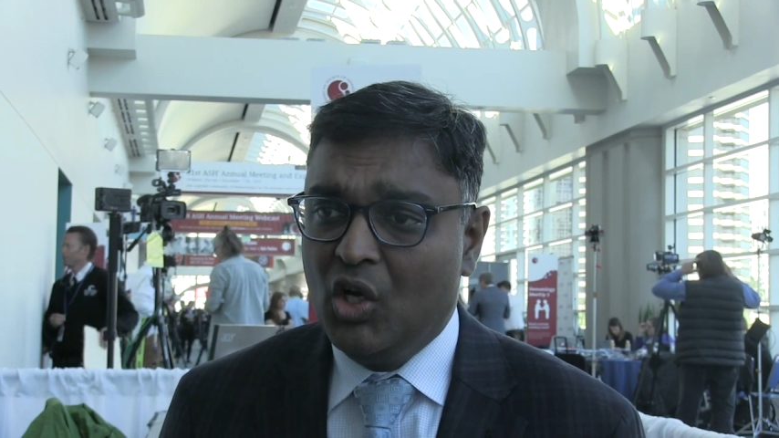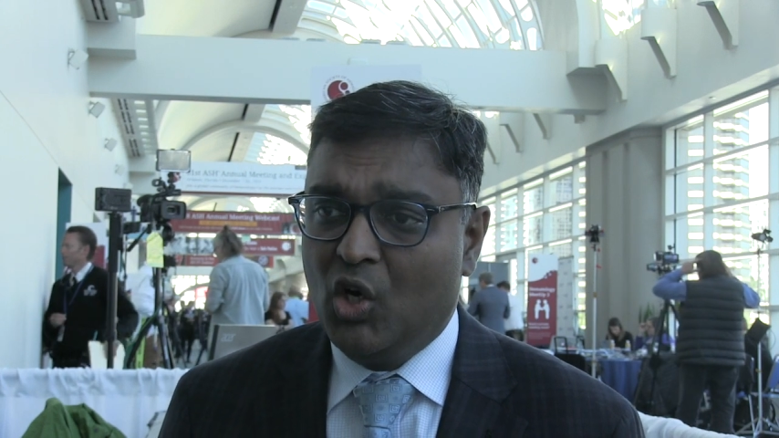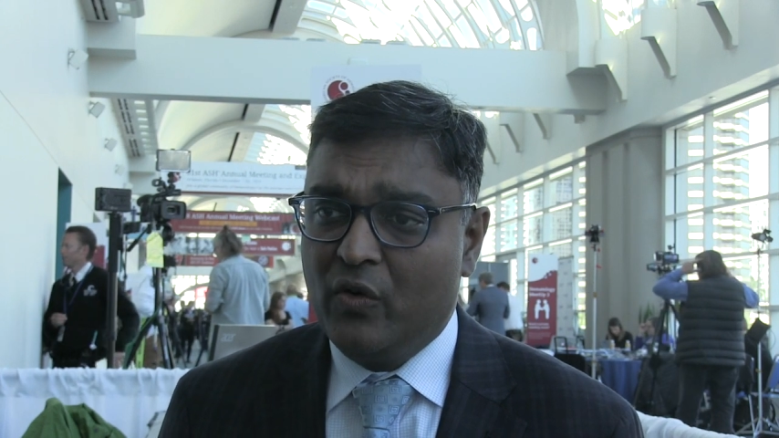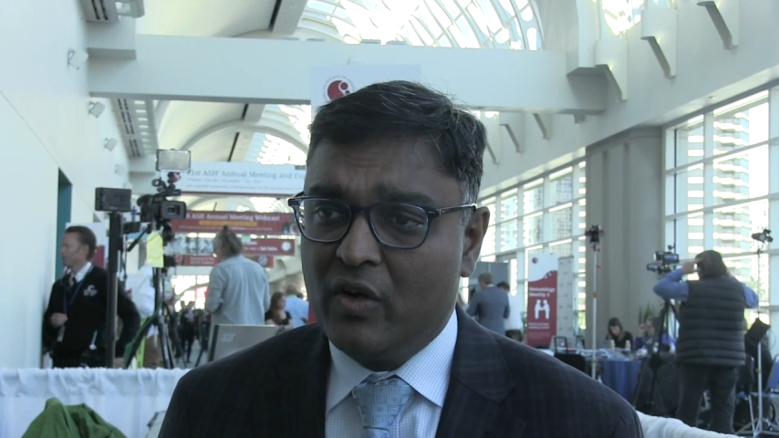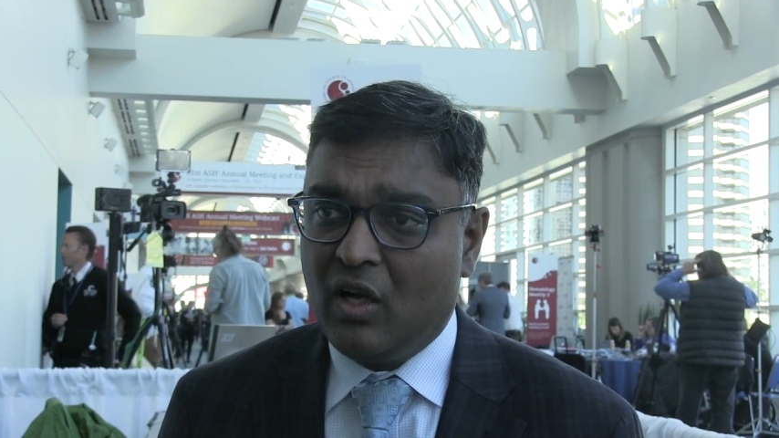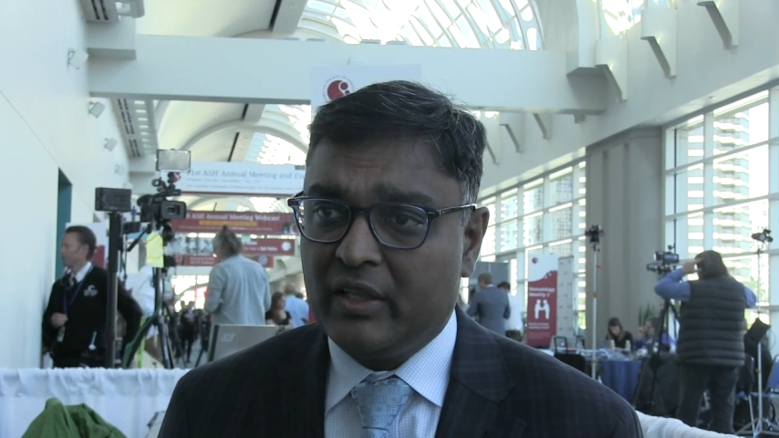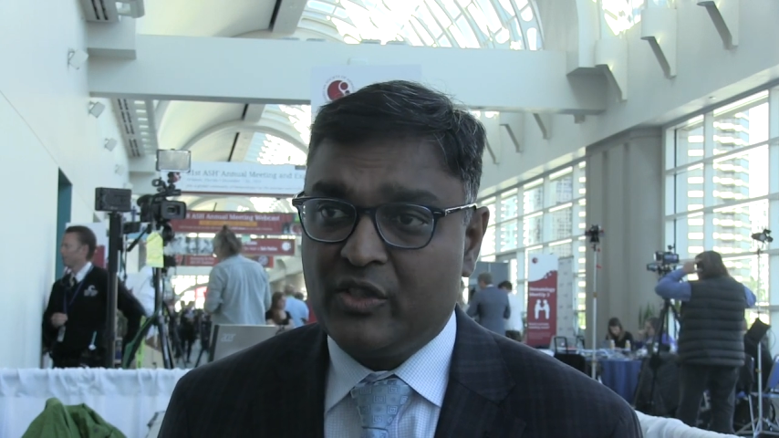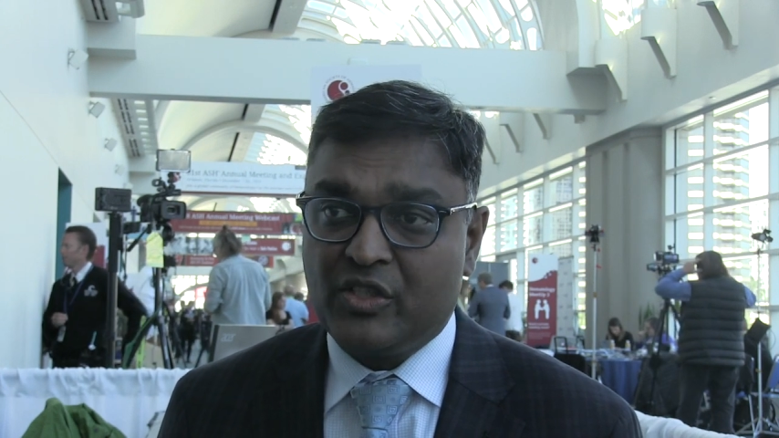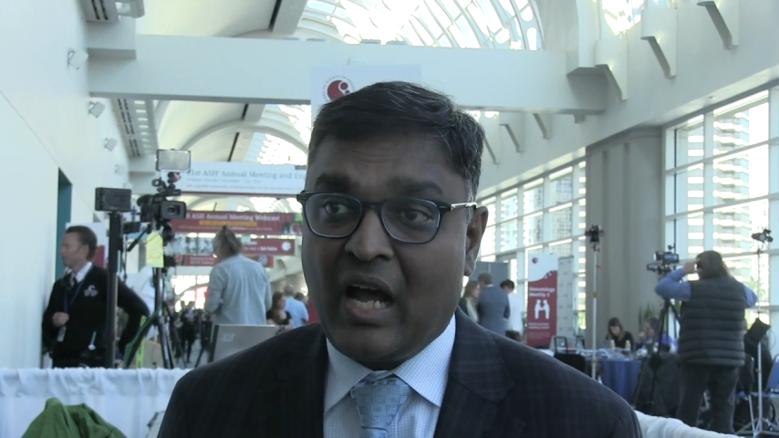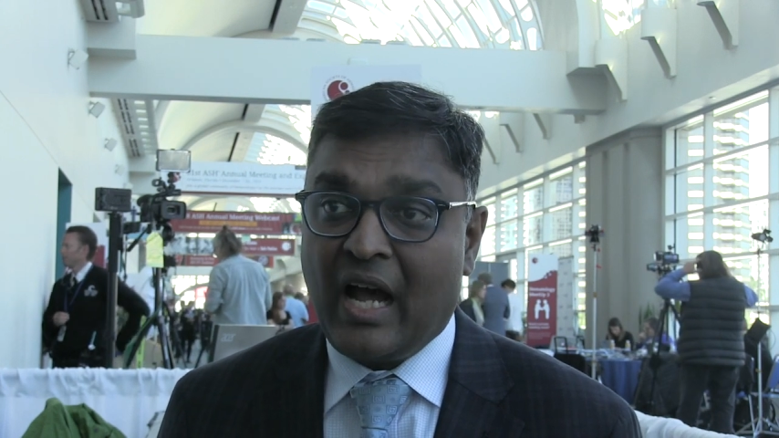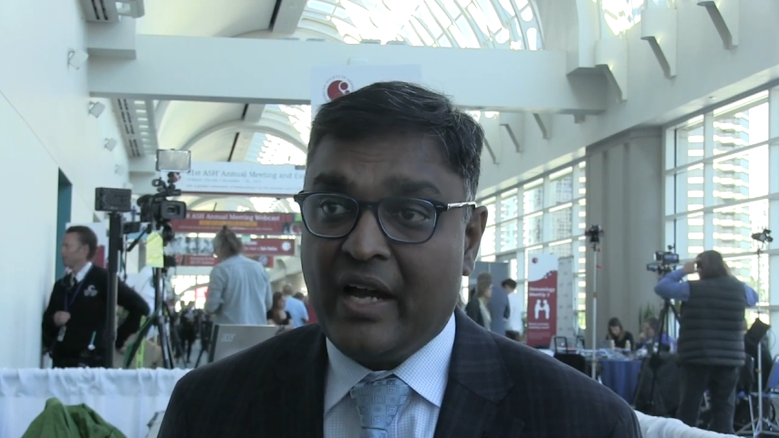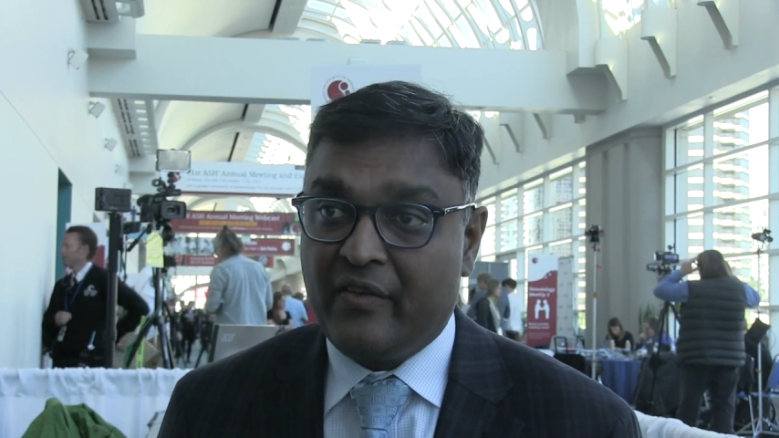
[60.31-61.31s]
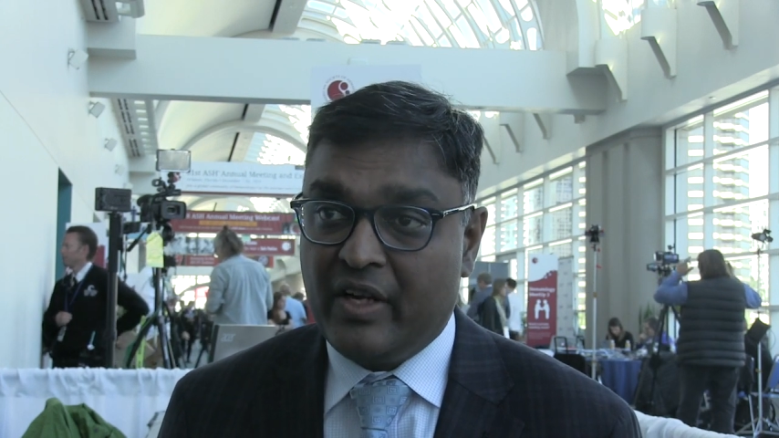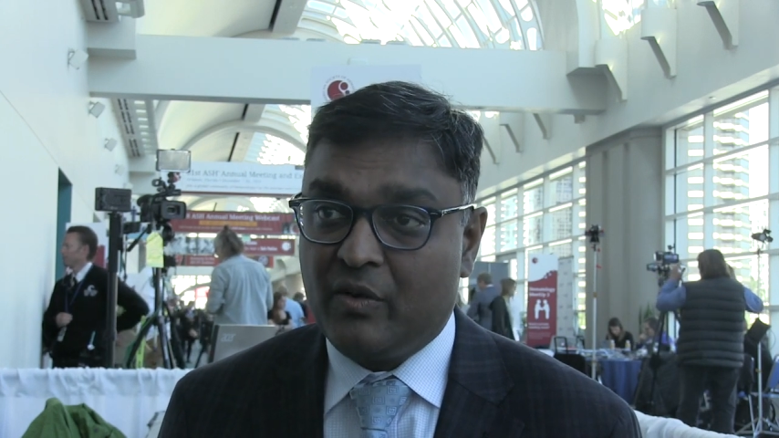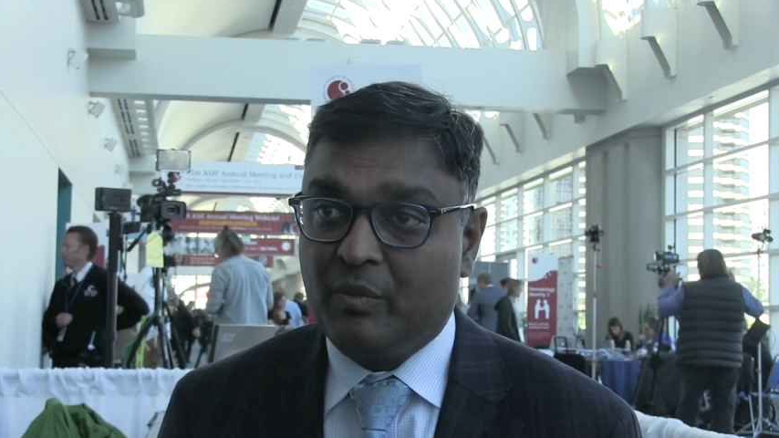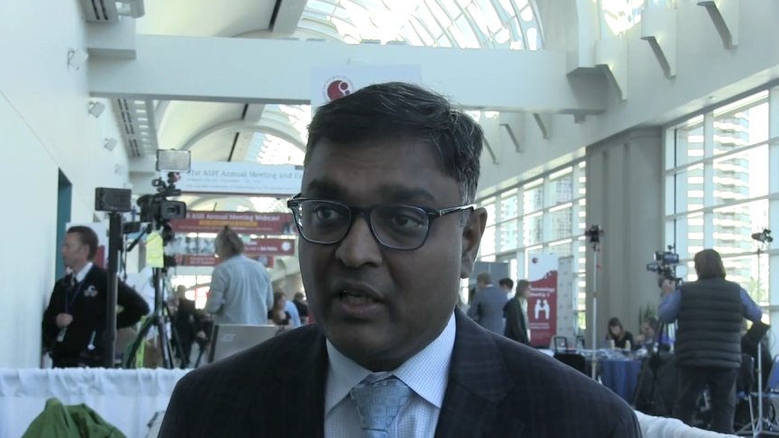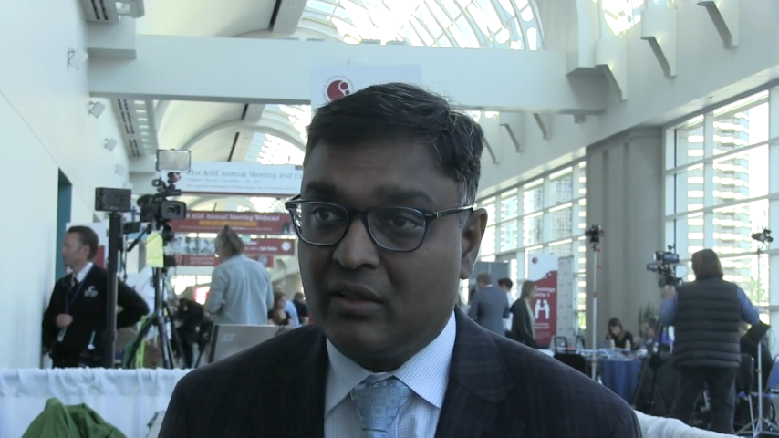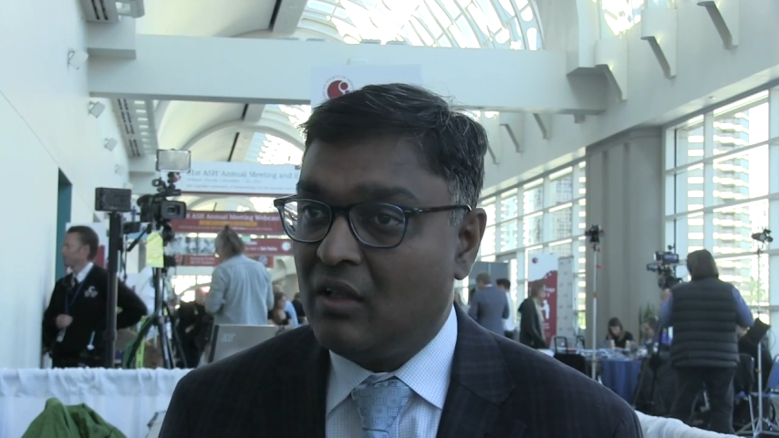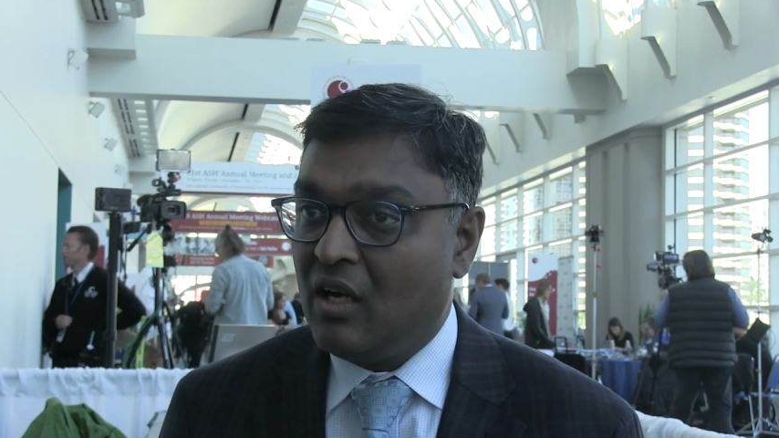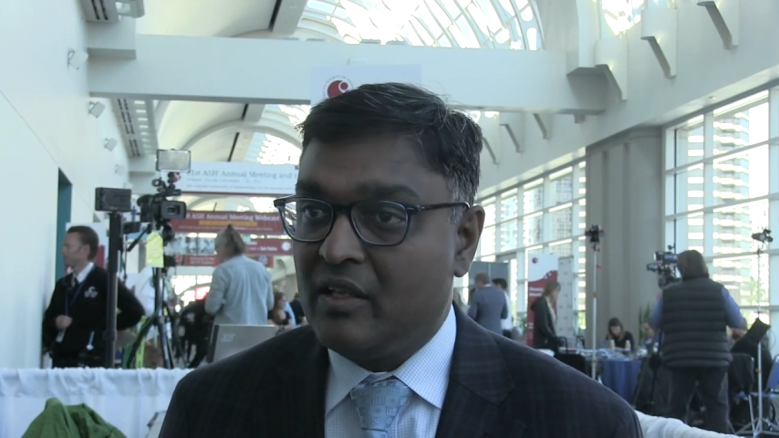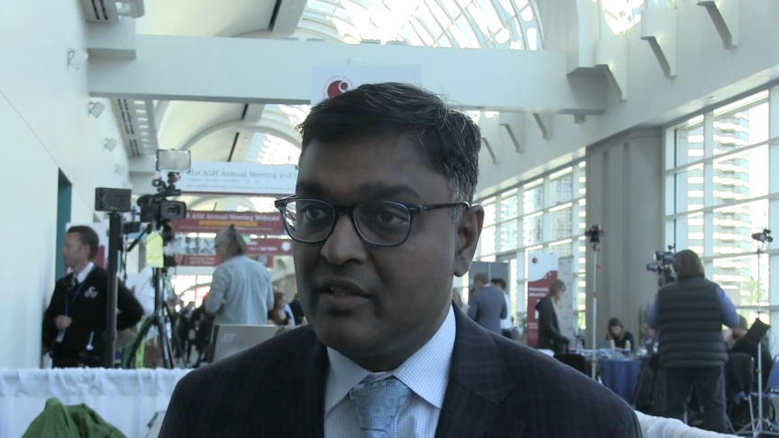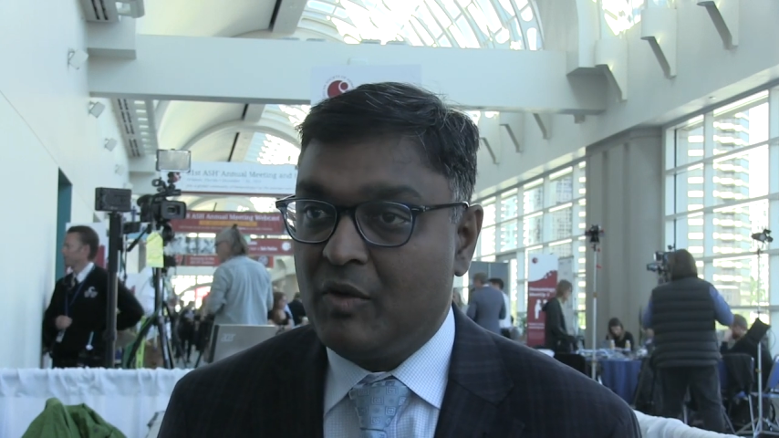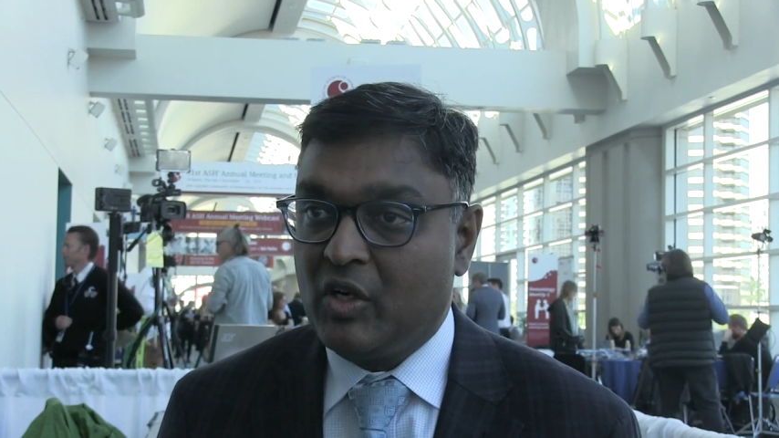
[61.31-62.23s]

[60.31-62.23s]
Overall, there was a high rate of blood clots,